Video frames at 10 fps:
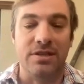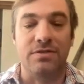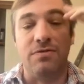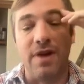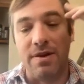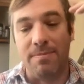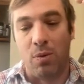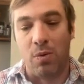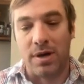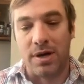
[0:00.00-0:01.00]
It's very
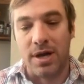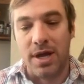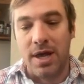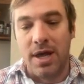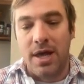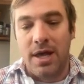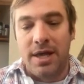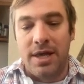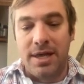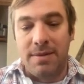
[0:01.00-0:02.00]
important
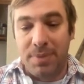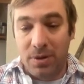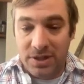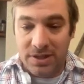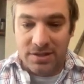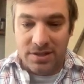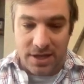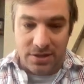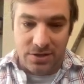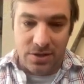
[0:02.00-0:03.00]
in building these
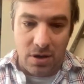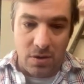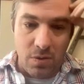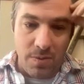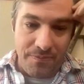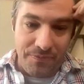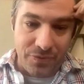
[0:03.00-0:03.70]
things. So,